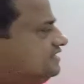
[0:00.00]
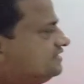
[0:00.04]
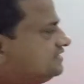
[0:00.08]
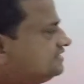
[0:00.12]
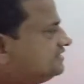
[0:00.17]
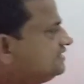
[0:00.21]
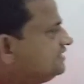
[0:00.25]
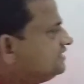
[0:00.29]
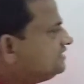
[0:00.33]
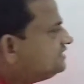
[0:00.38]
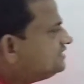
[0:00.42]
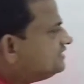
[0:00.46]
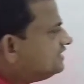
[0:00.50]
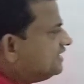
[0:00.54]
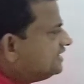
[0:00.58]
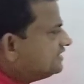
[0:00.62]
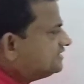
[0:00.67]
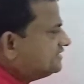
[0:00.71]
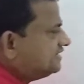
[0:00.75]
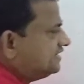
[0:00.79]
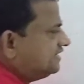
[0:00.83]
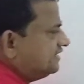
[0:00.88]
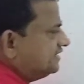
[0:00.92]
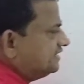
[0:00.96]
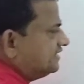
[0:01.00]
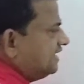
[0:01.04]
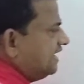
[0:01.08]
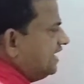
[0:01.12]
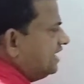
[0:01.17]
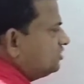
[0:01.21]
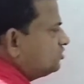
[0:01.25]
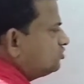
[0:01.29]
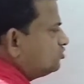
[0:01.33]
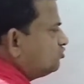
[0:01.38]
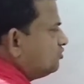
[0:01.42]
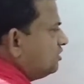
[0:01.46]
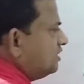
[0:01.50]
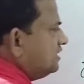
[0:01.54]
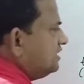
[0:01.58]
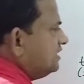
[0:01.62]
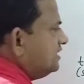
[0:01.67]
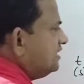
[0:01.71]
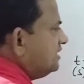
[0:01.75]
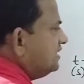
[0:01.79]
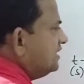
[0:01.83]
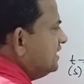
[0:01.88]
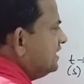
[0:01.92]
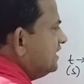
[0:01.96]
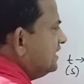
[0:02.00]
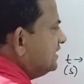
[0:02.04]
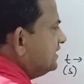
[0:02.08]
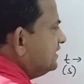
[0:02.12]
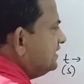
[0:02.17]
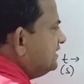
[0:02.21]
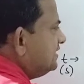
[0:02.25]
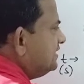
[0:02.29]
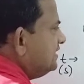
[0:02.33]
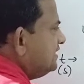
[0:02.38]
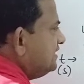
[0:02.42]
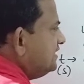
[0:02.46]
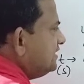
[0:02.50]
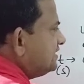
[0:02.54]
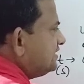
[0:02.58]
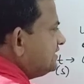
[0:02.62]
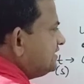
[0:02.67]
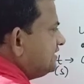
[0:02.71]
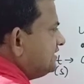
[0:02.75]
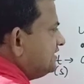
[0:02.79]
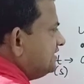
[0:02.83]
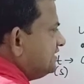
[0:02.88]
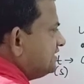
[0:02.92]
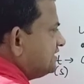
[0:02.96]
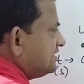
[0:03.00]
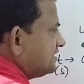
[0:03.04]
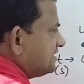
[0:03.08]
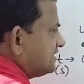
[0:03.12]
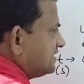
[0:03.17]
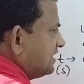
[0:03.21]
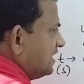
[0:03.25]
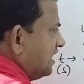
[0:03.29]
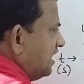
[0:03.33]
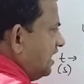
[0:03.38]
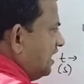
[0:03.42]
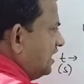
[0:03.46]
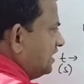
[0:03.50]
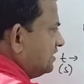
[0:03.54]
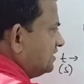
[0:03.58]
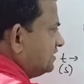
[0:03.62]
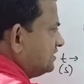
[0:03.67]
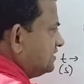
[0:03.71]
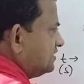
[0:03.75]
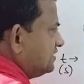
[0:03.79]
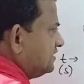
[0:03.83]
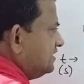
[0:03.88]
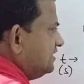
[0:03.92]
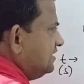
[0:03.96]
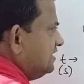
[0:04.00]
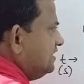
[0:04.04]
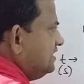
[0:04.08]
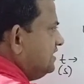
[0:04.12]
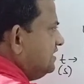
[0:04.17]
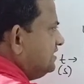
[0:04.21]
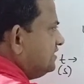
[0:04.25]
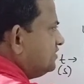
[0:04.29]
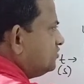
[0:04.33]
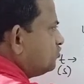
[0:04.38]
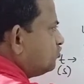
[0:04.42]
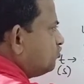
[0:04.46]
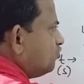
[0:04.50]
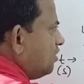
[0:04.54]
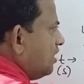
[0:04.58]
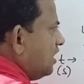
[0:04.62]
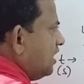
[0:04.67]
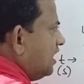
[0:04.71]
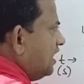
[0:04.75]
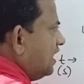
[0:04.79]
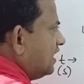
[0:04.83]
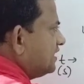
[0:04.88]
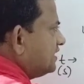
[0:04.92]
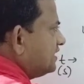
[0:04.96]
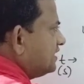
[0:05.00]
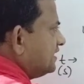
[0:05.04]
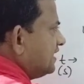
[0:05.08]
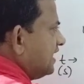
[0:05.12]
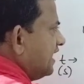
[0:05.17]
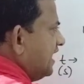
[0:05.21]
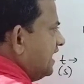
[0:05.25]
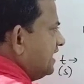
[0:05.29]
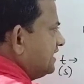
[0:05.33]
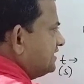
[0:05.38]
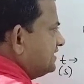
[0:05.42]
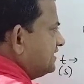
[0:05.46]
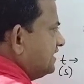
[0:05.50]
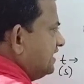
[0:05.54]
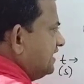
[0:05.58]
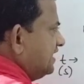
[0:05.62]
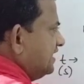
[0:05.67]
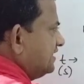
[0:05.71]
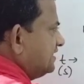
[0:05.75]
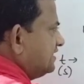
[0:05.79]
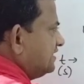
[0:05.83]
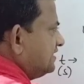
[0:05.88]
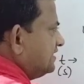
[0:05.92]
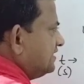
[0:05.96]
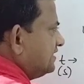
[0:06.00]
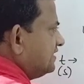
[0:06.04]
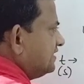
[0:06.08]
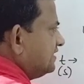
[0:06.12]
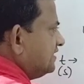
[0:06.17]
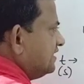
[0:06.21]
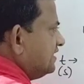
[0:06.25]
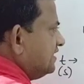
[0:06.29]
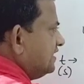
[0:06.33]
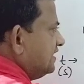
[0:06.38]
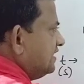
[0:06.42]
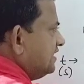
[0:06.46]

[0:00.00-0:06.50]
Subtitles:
This is Snth. Actually, this distance is what? Snth.